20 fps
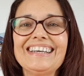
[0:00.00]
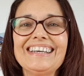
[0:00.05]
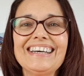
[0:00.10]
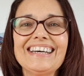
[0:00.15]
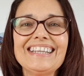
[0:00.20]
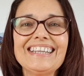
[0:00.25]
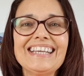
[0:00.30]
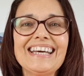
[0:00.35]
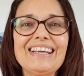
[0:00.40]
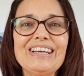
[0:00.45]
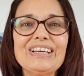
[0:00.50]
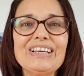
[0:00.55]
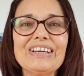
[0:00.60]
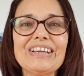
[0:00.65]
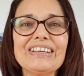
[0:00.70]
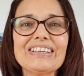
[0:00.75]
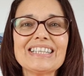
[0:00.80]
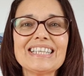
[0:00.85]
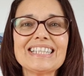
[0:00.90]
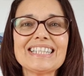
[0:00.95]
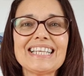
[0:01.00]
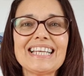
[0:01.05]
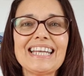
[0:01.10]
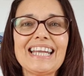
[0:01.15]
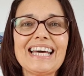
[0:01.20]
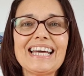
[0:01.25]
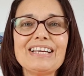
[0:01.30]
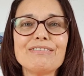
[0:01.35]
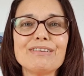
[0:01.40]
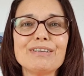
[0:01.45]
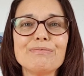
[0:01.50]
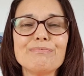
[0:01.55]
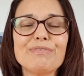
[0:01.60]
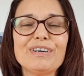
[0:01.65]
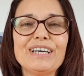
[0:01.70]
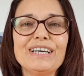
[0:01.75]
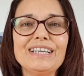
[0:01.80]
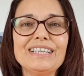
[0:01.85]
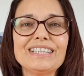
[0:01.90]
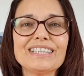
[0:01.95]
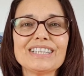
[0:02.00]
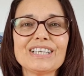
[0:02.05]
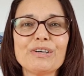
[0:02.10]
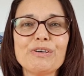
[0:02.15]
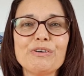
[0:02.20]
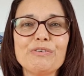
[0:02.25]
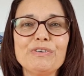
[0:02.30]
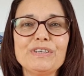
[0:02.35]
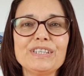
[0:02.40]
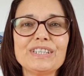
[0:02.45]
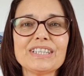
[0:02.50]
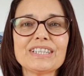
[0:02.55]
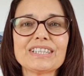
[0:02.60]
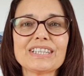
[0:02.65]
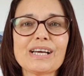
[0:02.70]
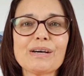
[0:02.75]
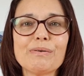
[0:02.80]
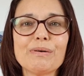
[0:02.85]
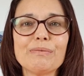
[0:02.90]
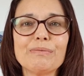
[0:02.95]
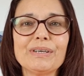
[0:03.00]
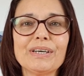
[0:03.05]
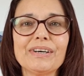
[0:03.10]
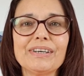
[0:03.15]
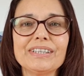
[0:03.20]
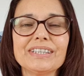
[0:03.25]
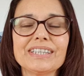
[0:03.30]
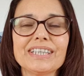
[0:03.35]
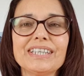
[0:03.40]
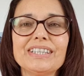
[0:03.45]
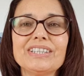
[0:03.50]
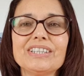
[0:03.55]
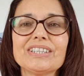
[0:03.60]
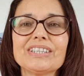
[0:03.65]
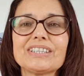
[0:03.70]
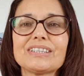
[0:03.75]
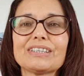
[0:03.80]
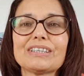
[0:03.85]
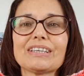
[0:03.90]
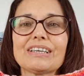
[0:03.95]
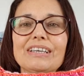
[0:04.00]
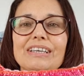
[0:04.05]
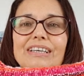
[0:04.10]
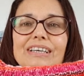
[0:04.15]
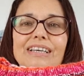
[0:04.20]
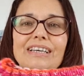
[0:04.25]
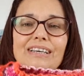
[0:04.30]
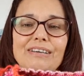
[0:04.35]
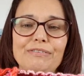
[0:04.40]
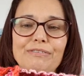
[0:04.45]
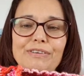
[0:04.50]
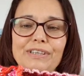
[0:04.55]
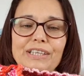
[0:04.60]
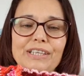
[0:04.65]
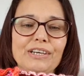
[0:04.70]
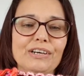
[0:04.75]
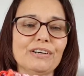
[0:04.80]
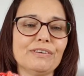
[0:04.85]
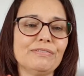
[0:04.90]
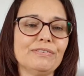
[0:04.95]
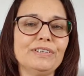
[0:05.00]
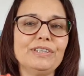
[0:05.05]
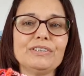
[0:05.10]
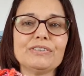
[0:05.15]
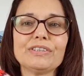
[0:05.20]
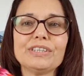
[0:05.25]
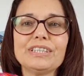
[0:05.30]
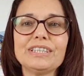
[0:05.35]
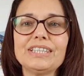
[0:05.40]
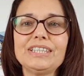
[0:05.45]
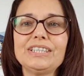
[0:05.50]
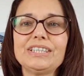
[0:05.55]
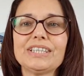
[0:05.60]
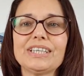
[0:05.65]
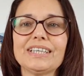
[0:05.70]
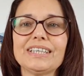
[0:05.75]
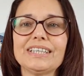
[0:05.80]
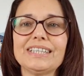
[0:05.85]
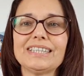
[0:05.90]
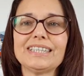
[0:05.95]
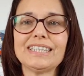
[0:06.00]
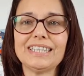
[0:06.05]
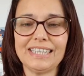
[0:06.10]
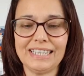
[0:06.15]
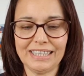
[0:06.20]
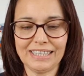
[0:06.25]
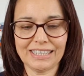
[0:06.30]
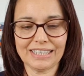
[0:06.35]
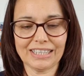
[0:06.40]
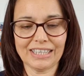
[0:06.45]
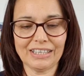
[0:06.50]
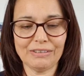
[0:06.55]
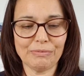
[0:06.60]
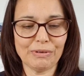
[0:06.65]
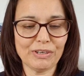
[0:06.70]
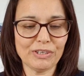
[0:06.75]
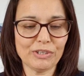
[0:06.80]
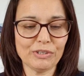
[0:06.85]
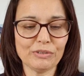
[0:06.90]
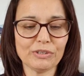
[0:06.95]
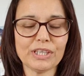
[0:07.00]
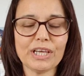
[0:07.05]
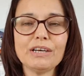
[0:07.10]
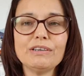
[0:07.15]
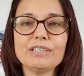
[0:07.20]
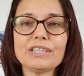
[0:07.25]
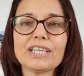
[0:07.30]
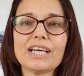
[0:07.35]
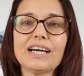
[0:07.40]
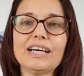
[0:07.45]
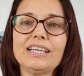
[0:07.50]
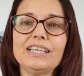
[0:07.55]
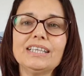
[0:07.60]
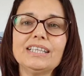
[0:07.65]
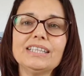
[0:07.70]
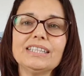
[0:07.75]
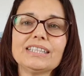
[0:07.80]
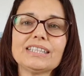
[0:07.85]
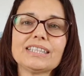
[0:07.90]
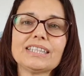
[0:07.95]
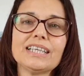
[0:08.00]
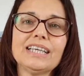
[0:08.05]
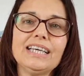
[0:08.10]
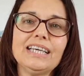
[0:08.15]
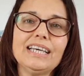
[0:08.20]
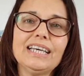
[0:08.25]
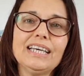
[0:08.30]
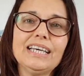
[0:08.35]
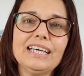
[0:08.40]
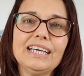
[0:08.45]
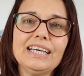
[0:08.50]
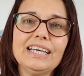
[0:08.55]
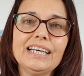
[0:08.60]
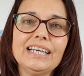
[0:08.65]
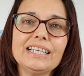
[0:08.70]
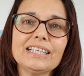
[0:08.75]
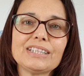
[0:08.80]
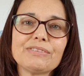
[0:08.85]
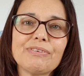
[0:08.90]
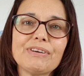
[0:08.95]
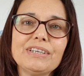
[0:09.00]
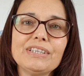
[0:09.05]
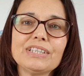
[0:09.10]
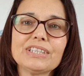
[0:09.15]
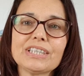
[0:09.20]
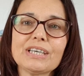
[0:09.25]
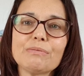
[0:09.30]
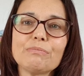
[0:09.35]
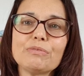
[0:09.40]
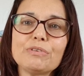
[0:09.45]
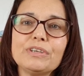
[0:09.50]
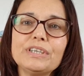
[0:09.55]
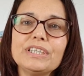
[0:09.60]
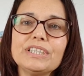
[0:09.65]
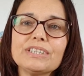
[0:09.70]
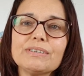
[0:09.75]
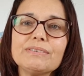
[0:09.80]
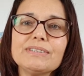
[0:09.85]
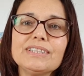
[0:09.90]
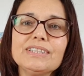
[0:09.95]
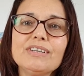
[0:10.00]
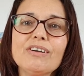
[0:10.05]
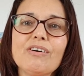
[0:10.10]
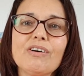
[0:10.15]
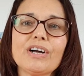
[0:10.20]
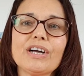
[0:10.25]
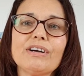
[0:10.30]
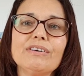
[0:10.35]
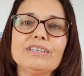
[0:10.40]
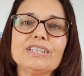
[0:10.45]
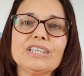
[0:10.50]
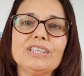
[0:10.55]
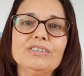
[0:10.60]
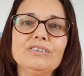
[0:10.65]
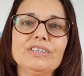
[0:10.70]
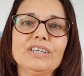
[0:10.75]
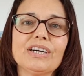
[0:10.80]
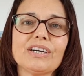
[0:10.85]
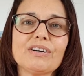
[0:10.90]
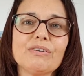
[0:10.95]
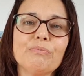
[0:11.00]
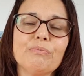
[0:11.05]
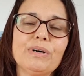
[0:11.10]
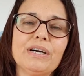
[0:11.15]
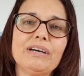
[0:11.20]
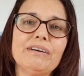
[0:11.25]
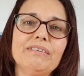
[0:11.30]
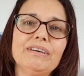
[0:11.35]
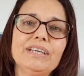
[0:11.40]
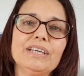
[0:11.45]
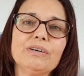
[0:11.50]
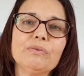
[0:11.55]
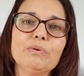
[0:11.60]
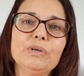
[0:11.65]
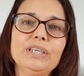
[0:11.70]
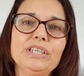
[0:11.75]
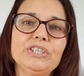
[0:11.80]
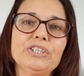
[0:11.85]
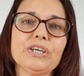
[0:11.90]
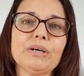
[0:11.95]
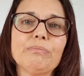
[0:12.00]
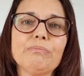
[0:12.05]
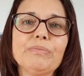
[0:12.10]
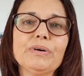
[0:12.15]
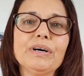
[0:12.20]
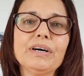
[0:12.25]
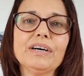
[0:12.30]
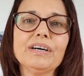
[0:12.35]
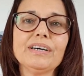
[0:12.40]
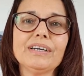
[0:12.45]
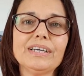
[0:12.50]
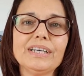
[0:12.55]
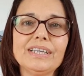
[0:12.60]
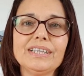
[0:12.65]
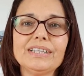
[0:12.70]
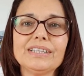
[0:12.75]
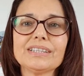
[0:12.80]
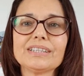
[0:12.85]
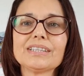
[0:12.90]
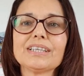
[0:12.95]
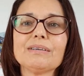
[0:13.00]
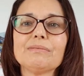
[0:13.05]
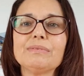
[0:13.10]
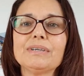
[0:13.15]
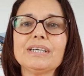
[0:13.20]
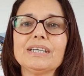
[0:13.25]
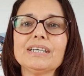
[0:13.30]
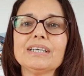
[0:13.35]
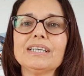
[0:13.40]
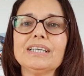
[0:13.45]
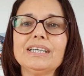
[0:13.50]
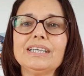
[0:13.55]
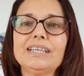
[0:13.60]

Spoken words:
And then it's a layering piece, so if it does come up nice, I just fling it off and you've got your t-shirt underneath. But I thought those colours, it's very summery, so it's not going to look like I'm wearing a woolly jumper in the summer.